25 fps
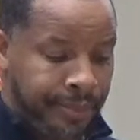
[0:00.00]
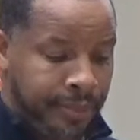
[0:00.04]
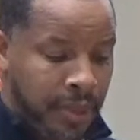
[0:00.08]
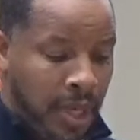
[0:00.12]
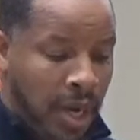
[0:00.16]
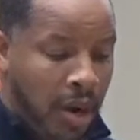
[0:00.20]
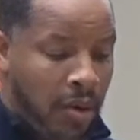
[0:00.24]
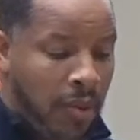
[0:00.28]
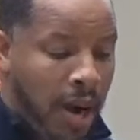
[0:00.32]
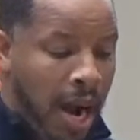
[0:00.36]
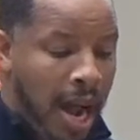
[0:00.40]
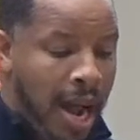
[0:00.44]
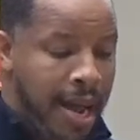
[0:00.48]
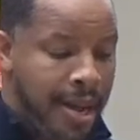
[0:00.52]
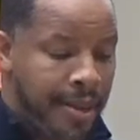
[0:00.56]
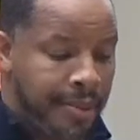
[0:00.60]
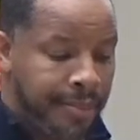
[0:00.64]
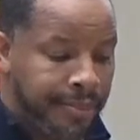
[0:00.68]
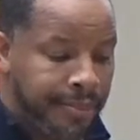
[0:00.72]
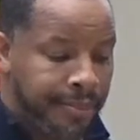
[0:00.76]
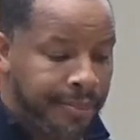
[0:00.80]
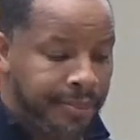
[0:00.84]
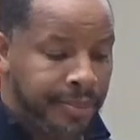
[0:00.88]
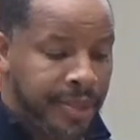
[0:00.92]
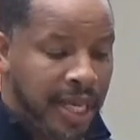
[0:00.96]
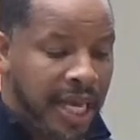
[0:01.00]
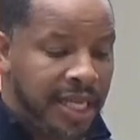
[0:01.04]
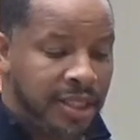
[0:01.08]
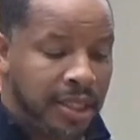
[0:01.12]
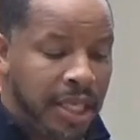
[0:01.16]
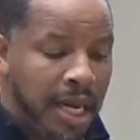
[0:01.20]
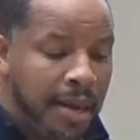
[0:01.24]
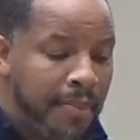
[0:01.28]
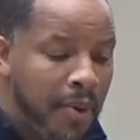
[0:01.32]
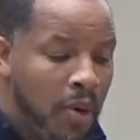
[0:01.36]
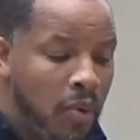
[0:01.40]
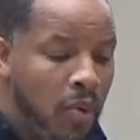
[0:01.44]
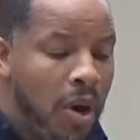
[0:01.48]
All right? That's
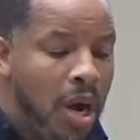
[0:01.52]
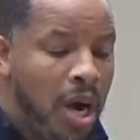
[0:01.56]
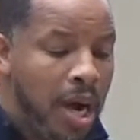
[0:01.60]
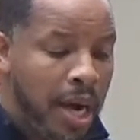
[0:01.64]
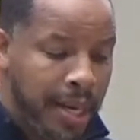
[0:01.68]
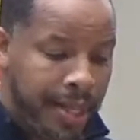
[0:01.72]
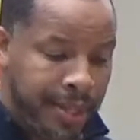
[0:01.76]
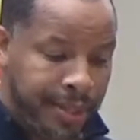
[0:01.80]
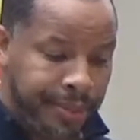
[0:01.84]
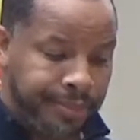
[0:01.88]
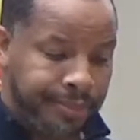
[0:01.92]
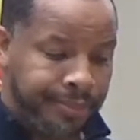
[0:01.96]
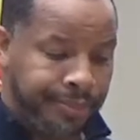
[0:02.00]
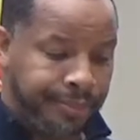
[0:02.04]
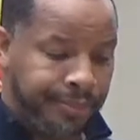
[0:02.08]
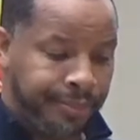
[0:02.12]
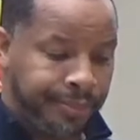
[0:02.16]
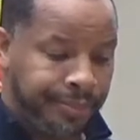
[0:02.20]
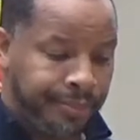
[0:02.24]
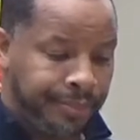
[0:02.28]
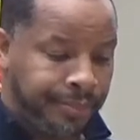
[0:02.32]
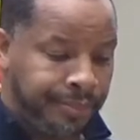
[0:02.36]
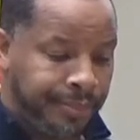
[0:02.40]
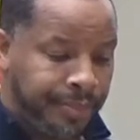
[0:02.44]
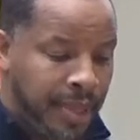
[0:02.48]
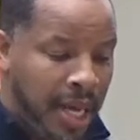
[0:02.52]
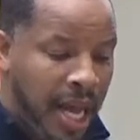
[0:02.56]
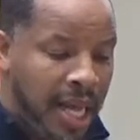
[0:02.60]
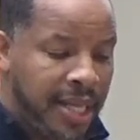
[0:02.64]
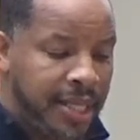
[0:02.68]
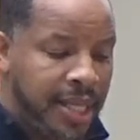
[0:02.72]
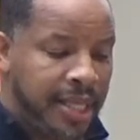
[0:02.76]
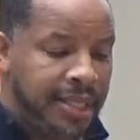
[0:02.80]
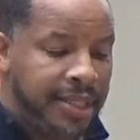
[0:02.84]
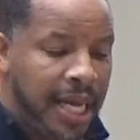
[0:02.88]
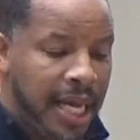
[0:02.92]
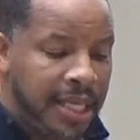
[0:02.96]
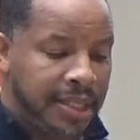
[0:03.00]
number one. I
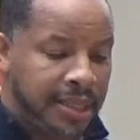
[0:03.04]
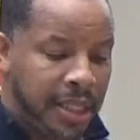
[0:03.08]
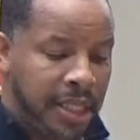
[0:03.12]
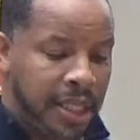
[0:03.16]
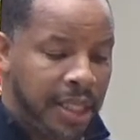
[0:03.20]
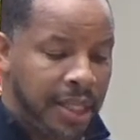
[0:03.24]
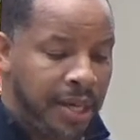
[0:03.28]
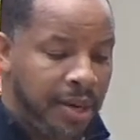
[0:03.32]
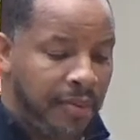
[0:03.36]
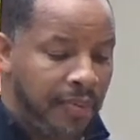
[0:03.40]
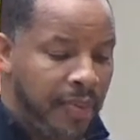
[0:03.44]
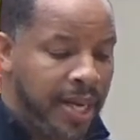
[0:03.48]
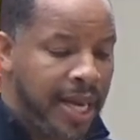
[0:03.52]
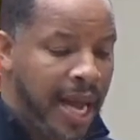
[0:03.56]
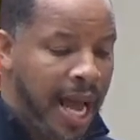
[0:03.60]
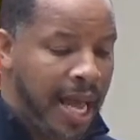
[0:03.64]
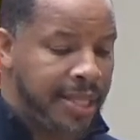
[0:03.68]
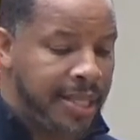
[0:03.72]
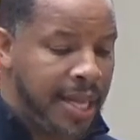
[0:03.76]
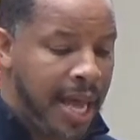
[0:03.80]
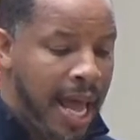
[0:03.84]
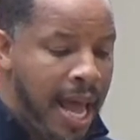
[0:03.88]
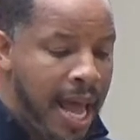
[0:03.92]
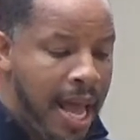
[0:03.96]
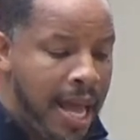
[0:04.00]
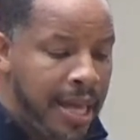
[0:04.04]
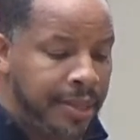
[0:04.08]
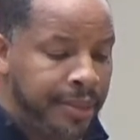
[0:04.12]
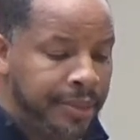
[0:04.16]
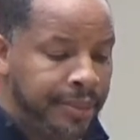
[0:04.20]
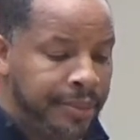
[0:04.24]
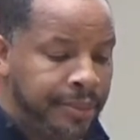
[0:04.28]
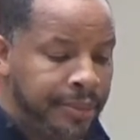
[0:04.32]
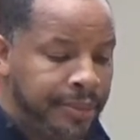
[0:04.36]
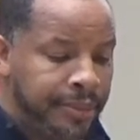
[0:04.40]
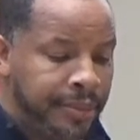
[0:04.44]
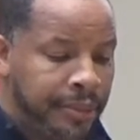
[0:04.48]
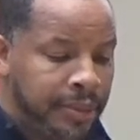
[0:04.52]
think that's clear. We got that?
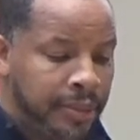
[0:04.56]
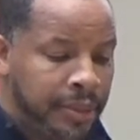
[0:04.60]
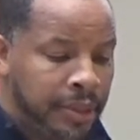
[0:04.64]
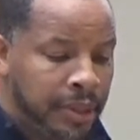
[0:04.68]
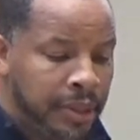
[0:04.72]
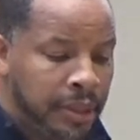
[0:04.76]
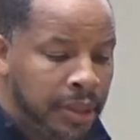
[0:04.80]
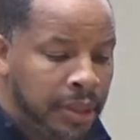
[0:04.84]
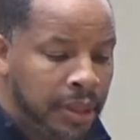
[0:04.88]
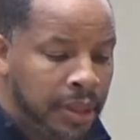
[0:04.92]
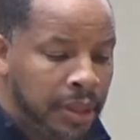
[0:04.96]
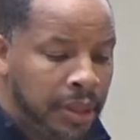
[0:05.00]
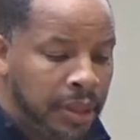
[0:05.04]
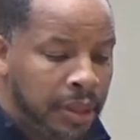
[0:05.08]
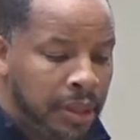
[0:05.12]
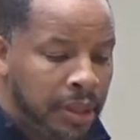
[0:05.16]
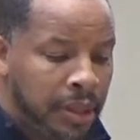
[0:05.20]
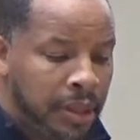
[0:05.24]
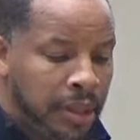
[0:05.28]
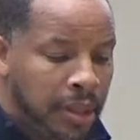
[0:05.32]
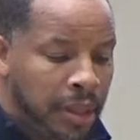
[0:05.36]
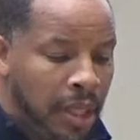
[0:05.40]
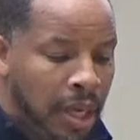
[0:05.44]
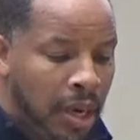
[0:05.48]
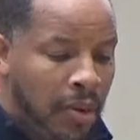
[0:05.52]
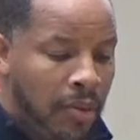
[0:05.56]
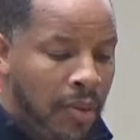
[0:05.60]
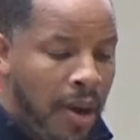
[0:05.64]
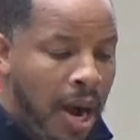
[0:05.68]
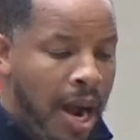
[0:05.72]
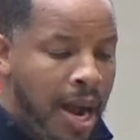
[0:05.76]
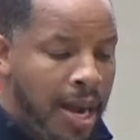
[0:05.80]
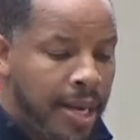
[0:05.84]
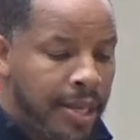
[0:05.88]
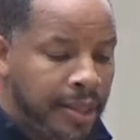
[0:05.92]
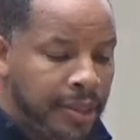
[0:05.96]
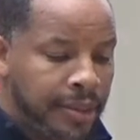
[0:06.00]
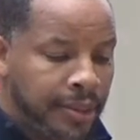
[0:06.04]
Yeah. Mm-hmm. All
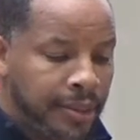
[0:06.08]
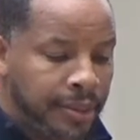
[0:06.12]
right.